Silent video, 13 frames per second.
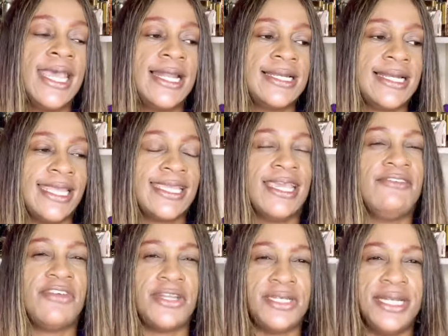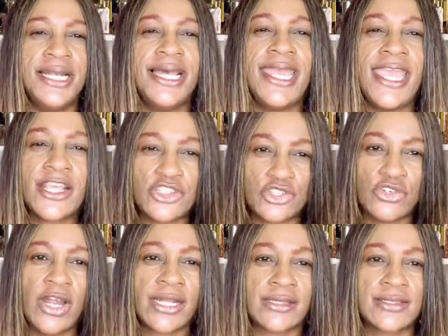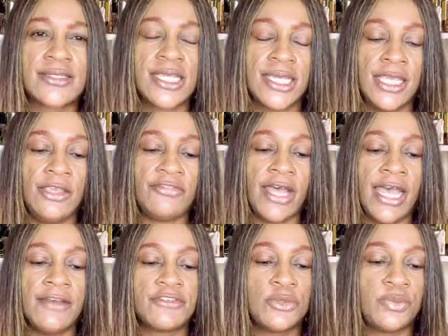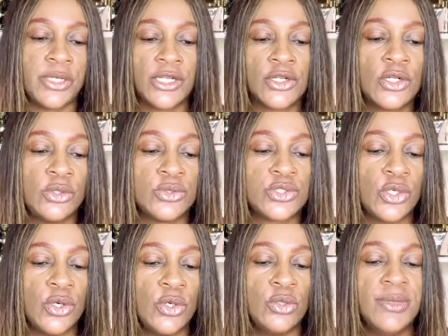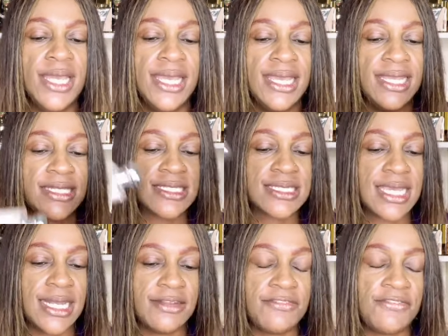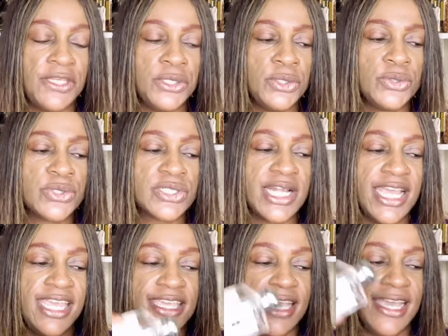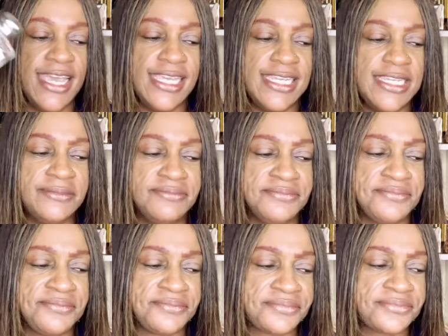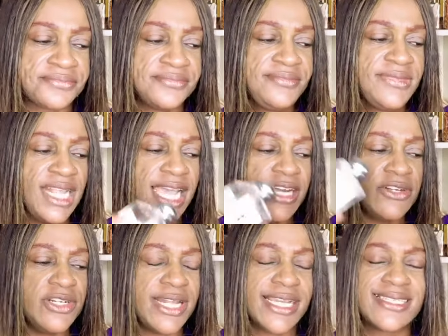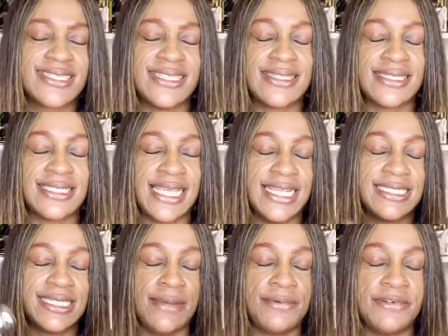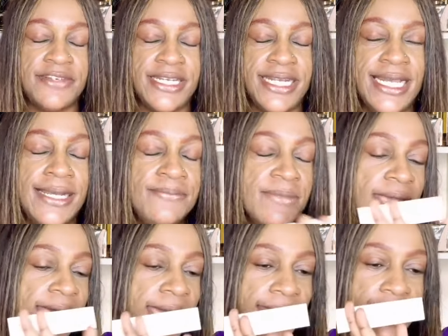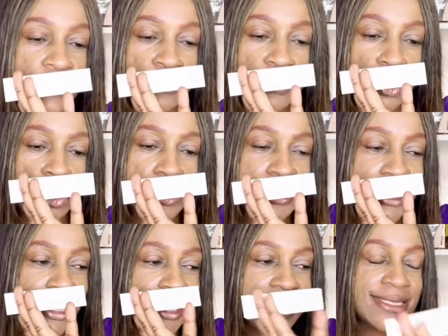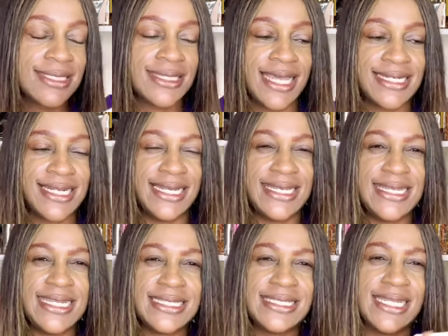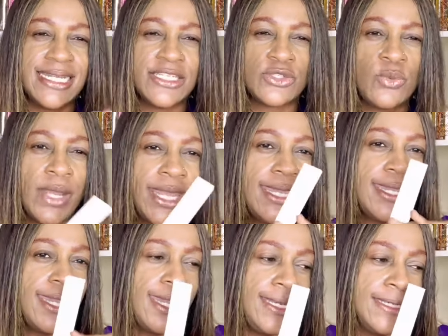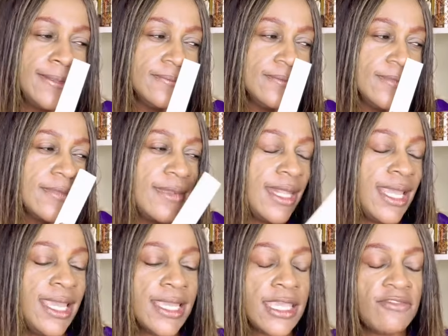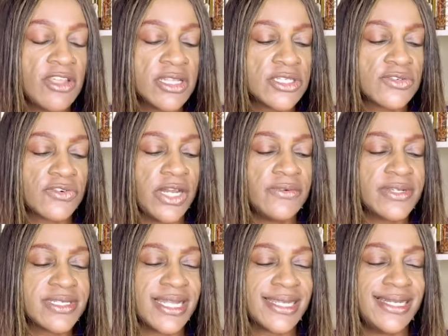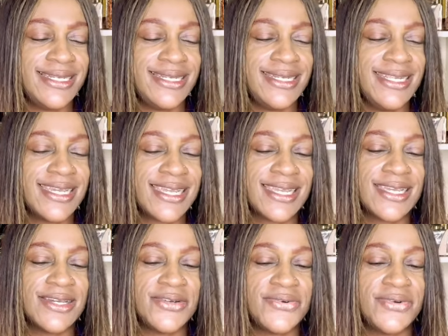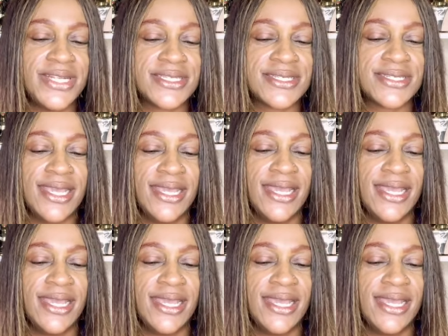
like a vanilla extract. If I have to bring it close to home, it just kind of feels like I don't know, like a synthesized type of vanilla. And of course there is that anise that is weighing in. They're giving this fragrance like a licorice